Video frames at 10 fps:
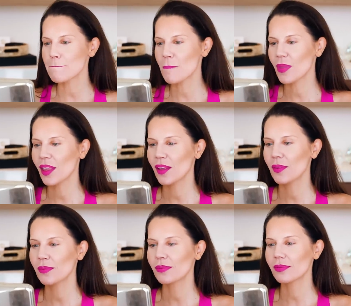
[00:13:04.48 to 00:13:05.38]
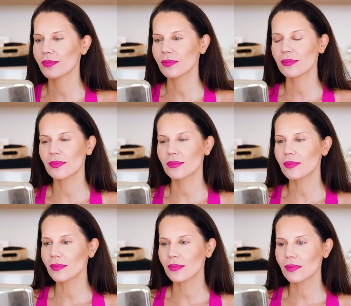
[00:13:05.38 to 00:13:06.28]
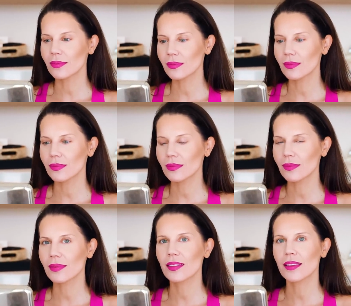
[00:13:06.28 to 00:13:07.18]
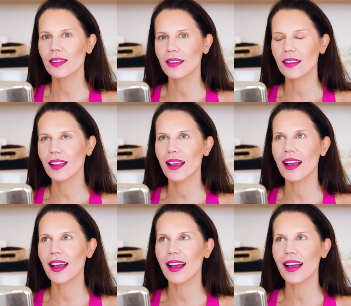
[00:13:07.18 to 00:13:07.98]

(no one is talking)